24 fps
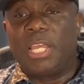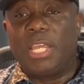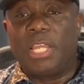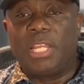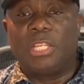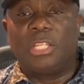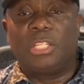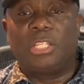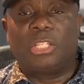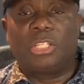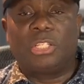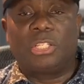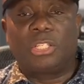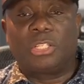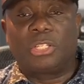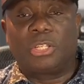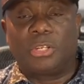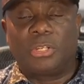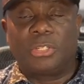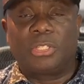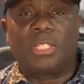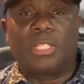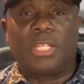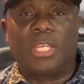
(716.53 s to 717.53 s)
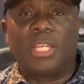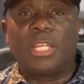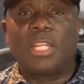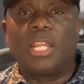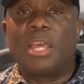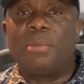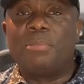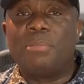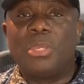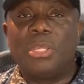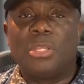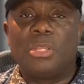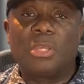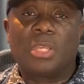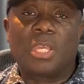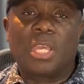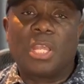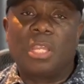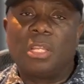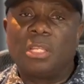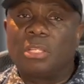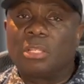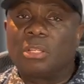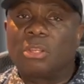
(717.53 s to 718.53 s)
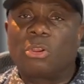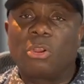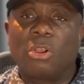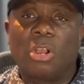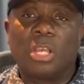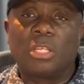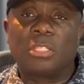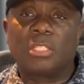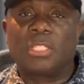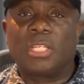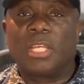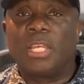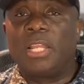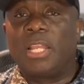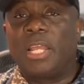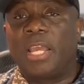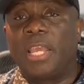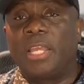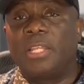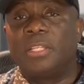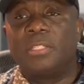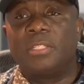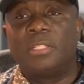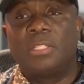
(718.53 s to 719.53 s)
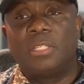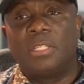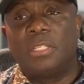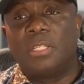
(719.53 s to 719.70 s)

Interstate that means you can cross state line,